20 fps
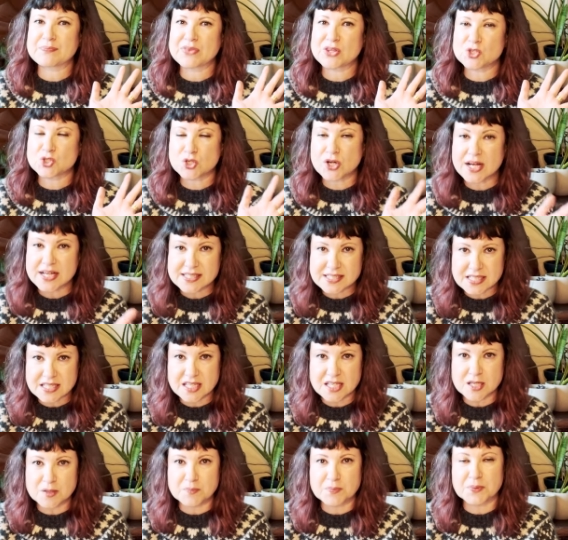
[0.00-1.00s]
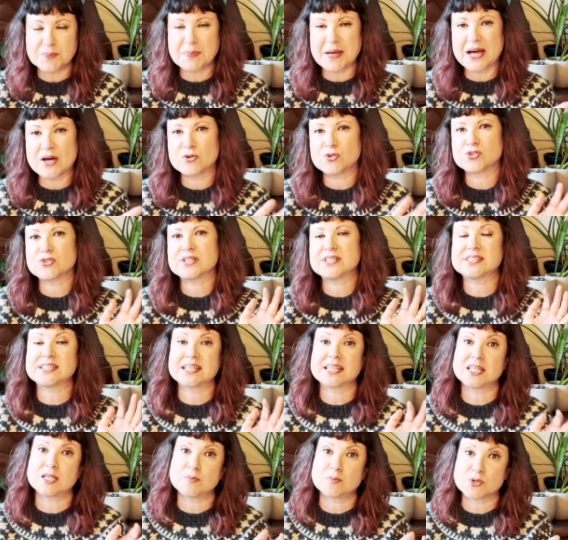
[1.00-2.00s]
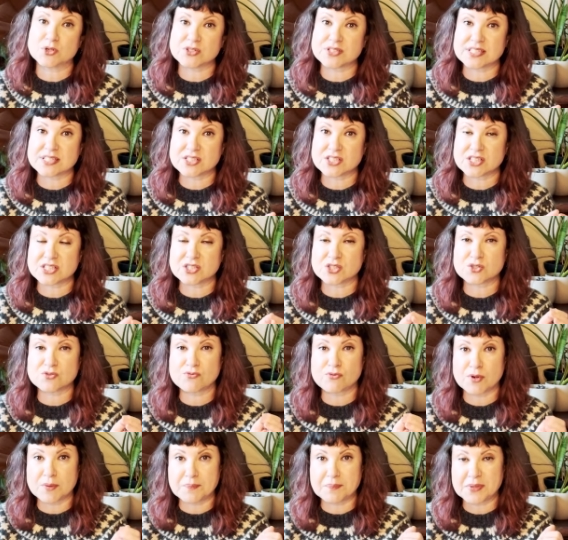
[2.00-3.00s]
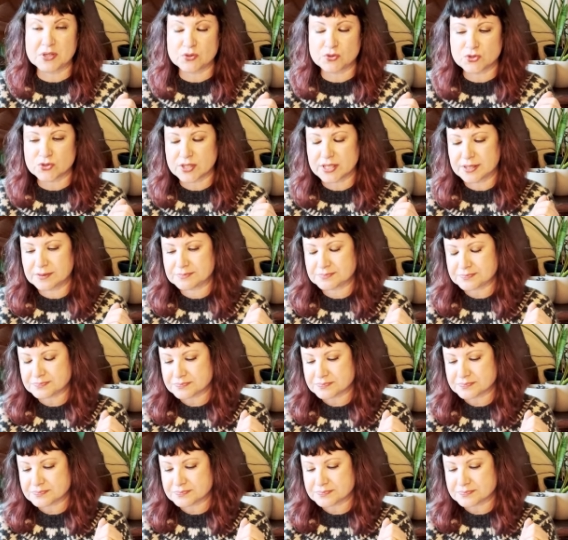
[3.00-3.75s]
tries to keep boundaries and keep her distance from Mildred.